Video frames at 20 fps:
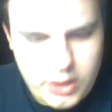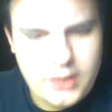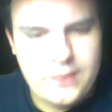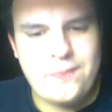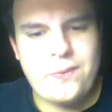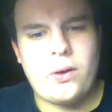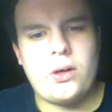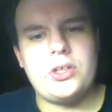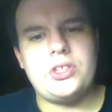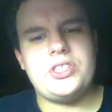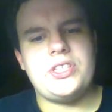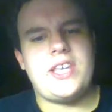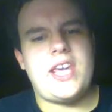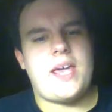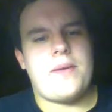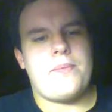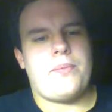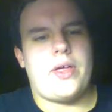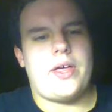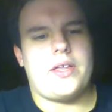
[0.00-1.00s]
as far as the
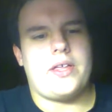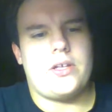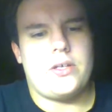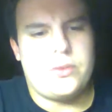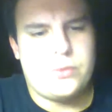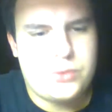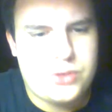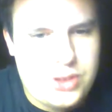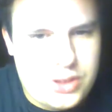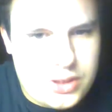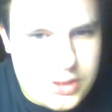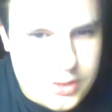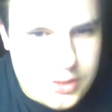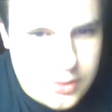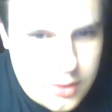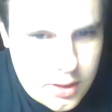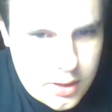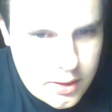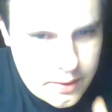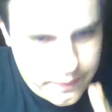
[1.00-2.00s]
gameplay goes,
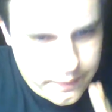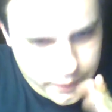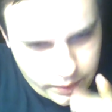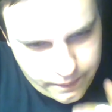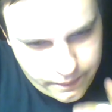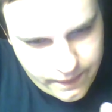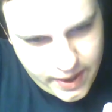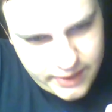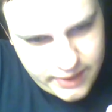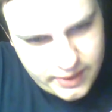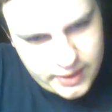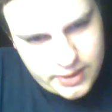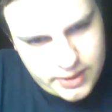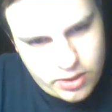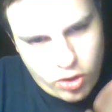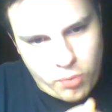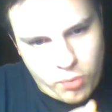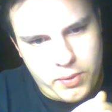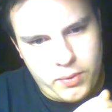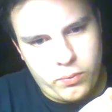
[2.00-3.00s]
for the fact that it's
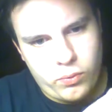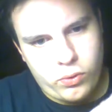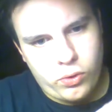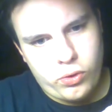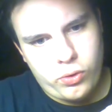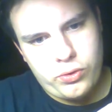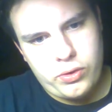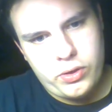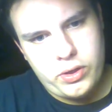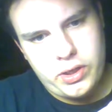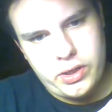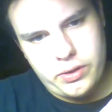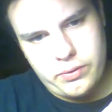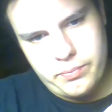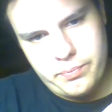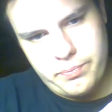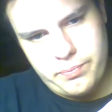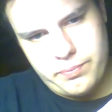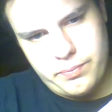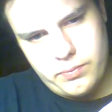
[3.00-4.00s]
open world
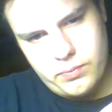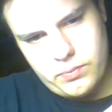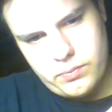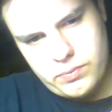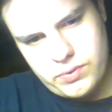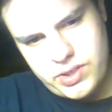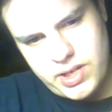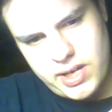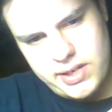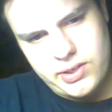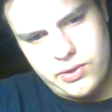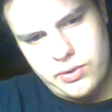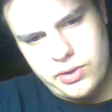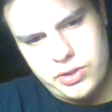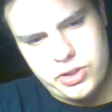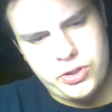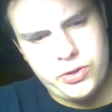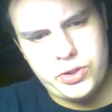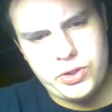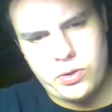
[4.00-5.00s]
and technically
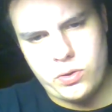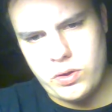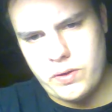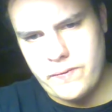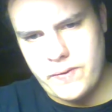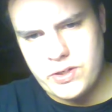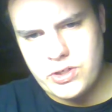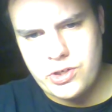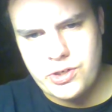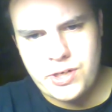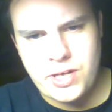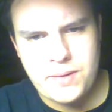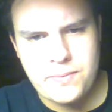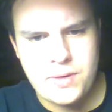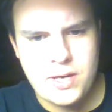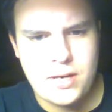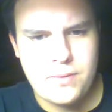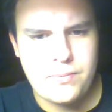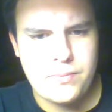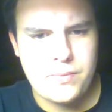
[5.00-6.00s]
a choose your own adventure type
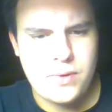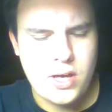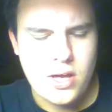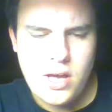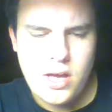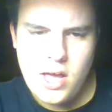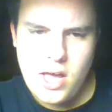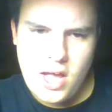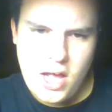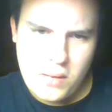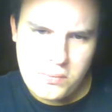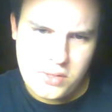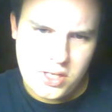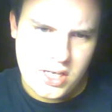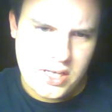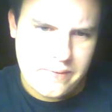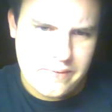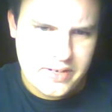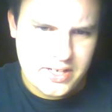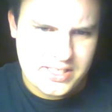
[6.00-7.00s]
game, I'm
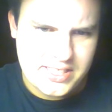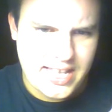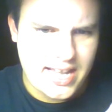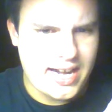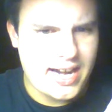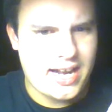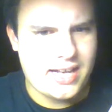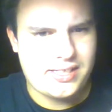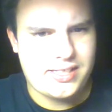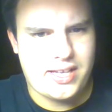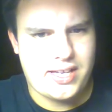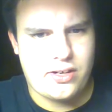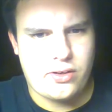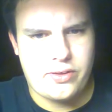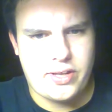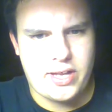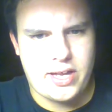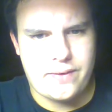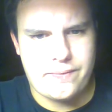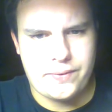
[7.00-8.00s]
gonna give it a 10 out of 10
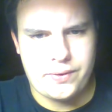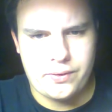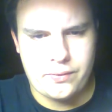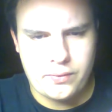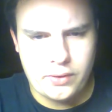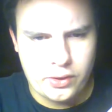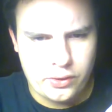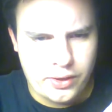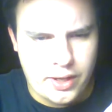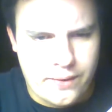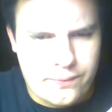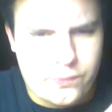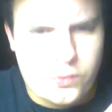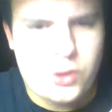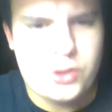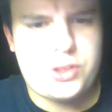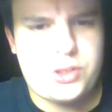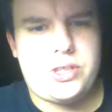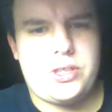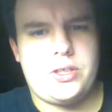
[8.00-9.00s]
on that
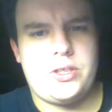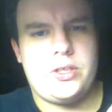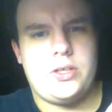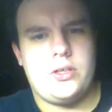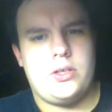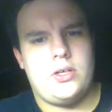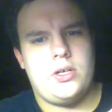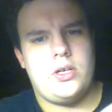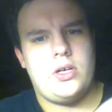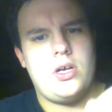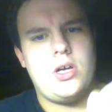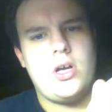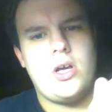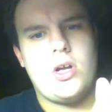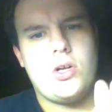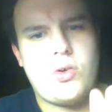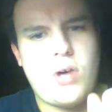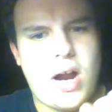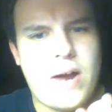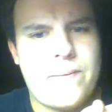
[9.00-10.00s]
front.
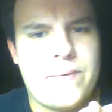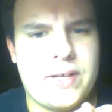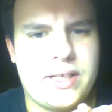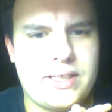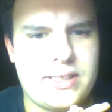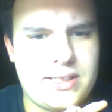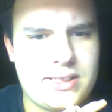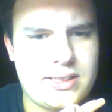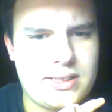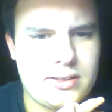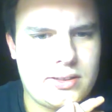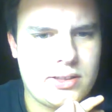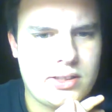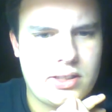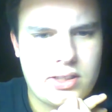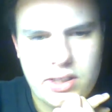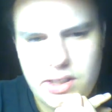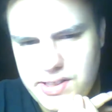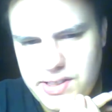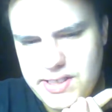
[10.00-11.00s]
Graphics,
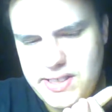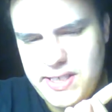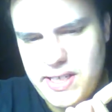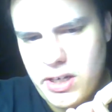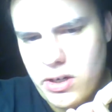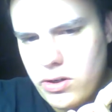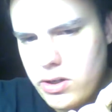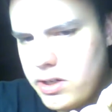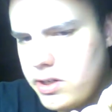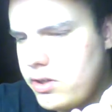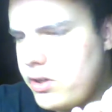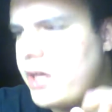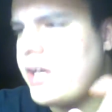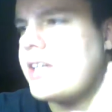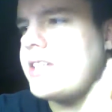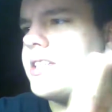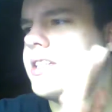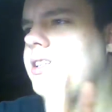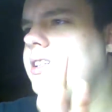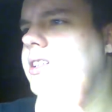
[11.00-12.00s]
like
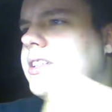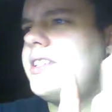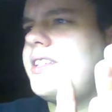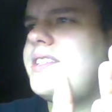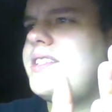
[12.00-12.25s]
I said,